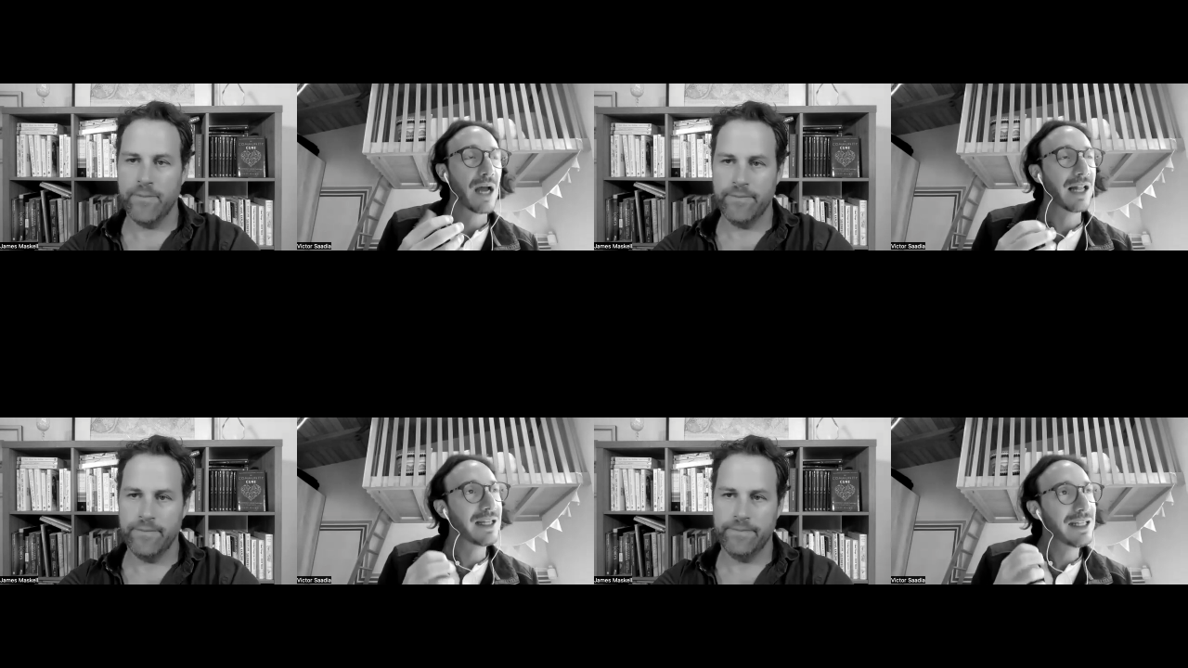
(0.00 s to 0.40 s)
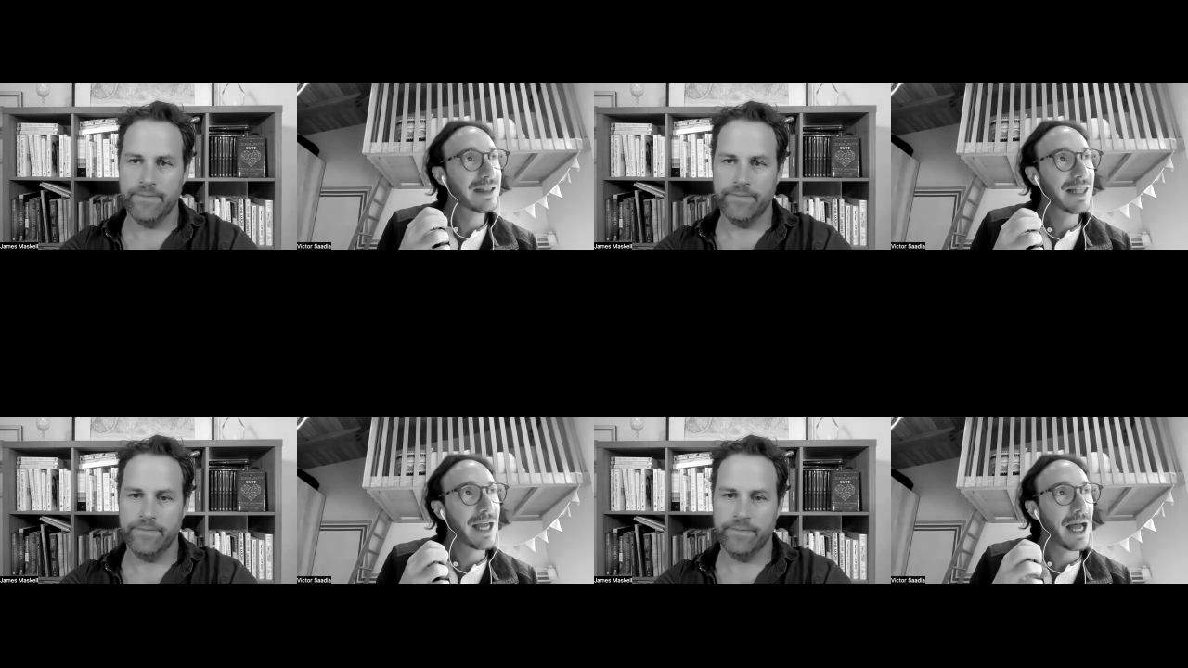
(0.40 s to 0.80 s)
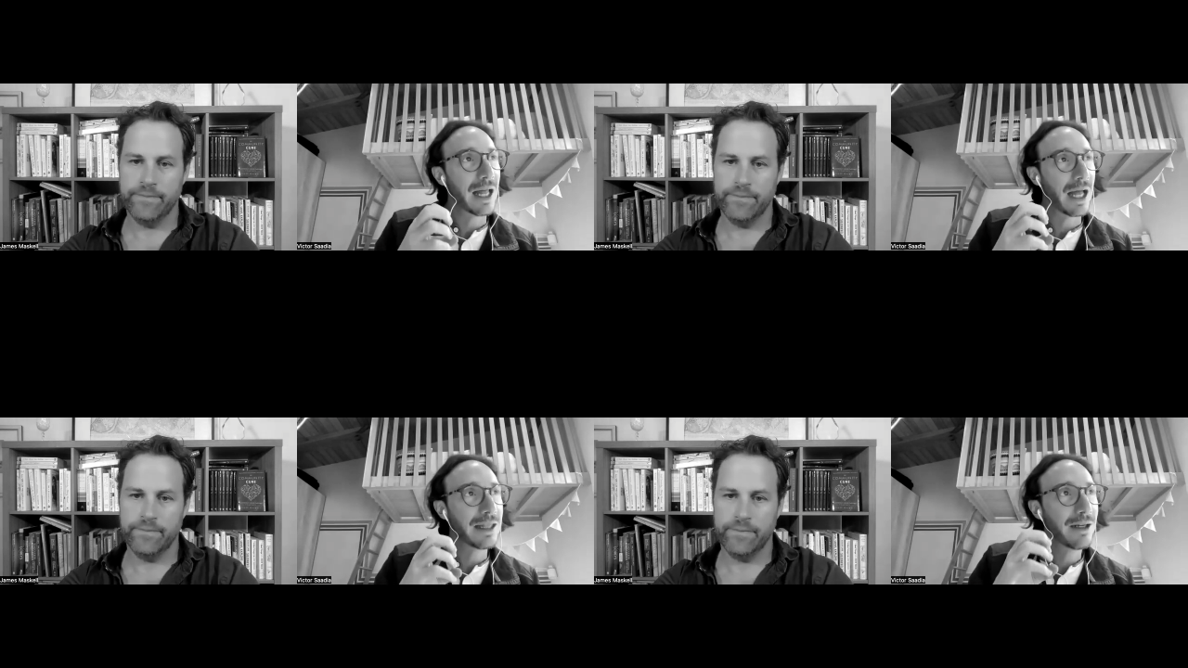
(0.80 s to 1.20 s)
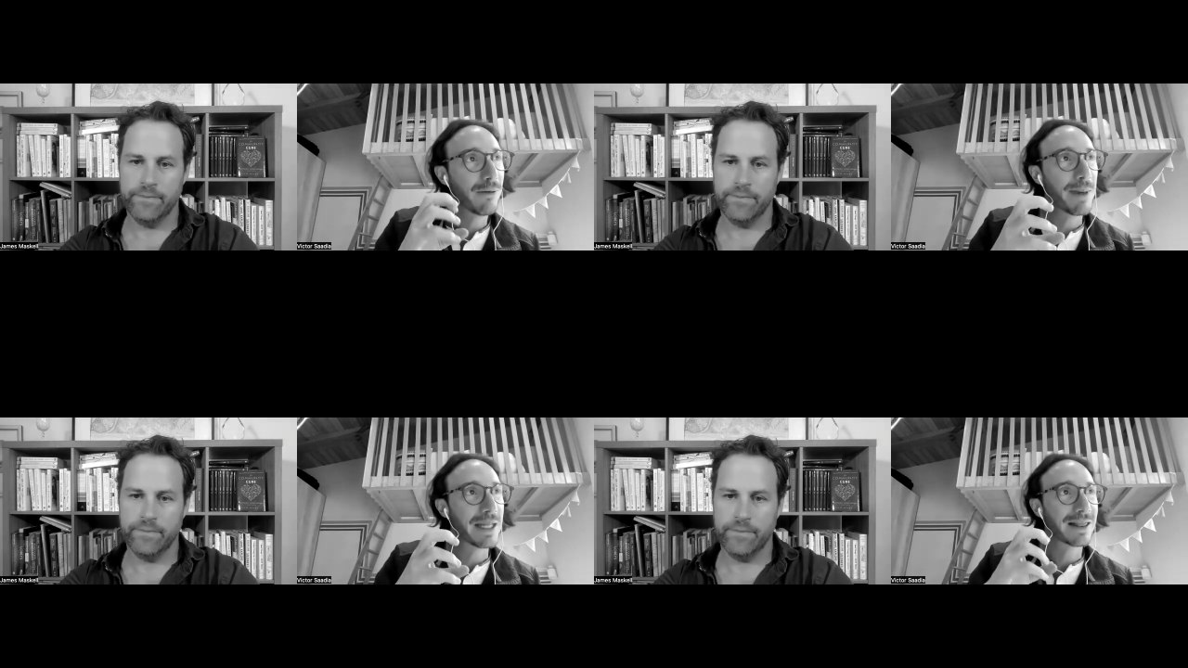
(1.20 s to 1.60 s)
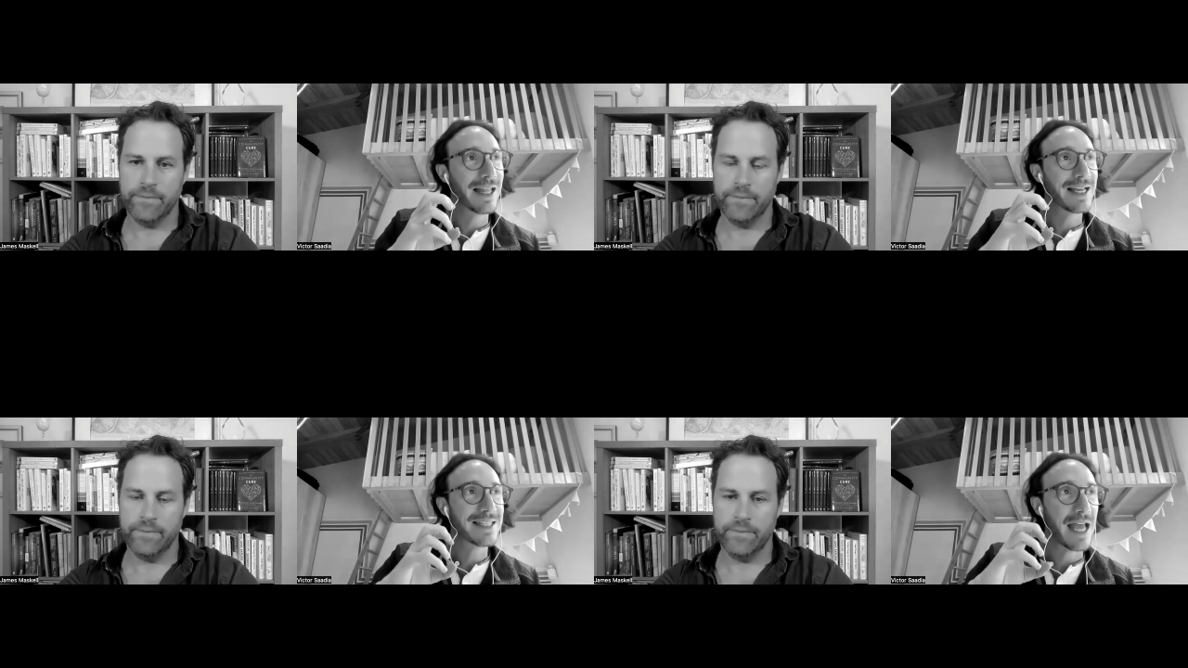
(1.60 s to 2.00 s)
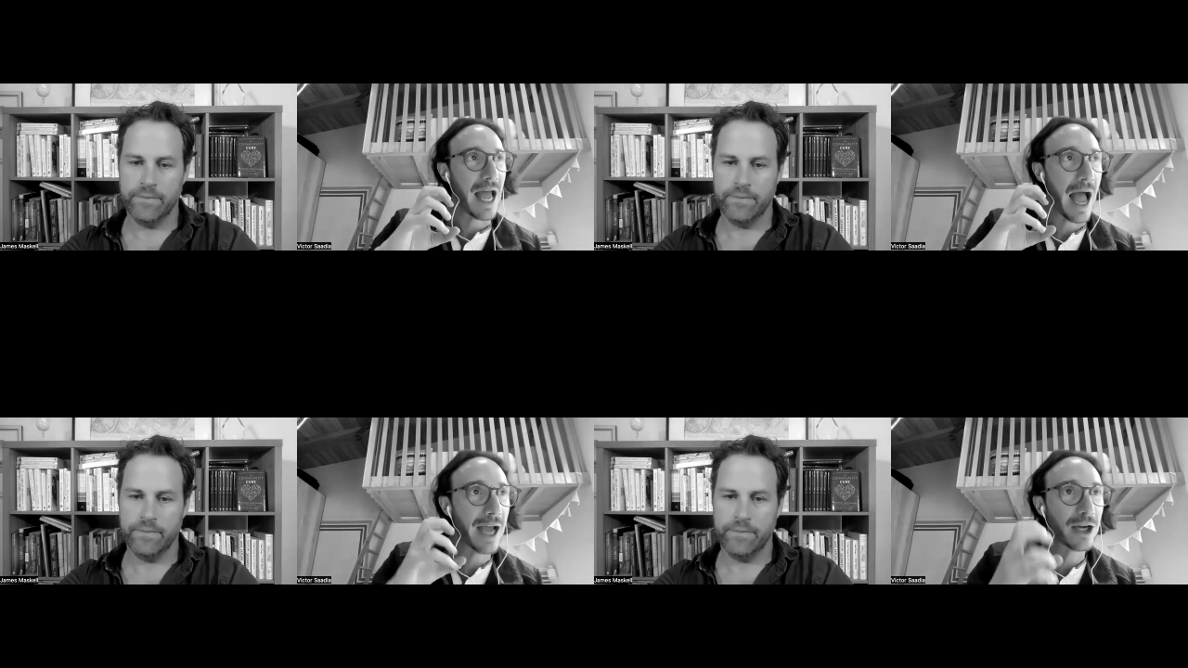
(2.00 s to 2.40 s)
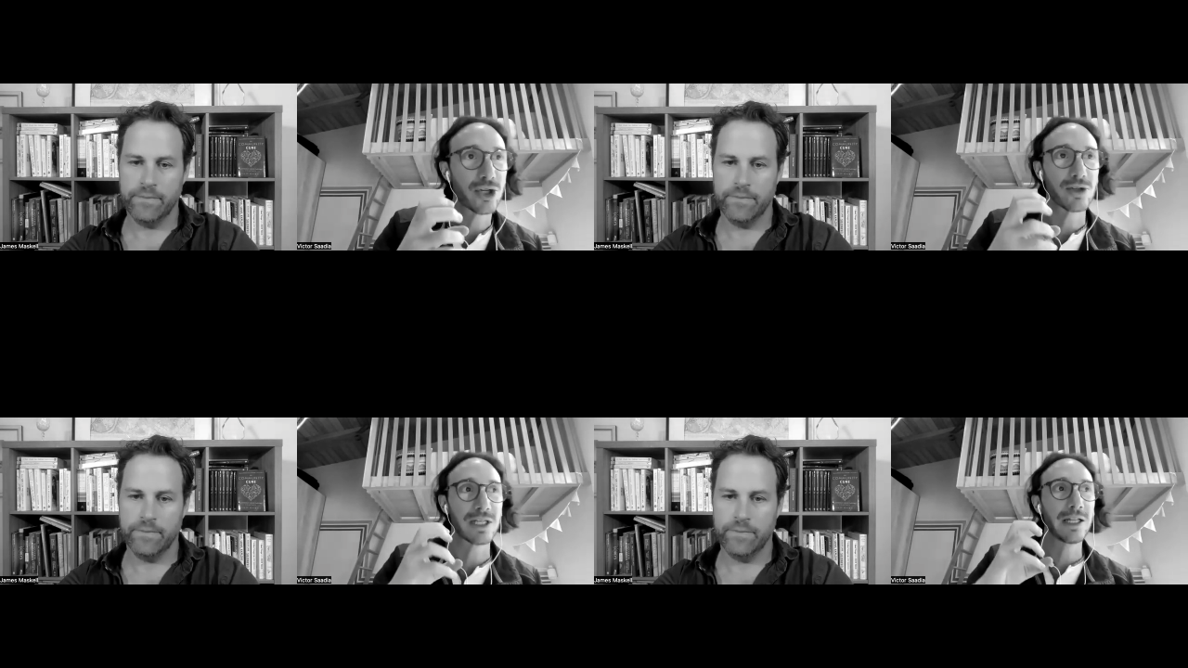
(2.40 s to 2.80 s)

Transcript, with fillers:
Speaker 1: a little a, a little bit less anxious,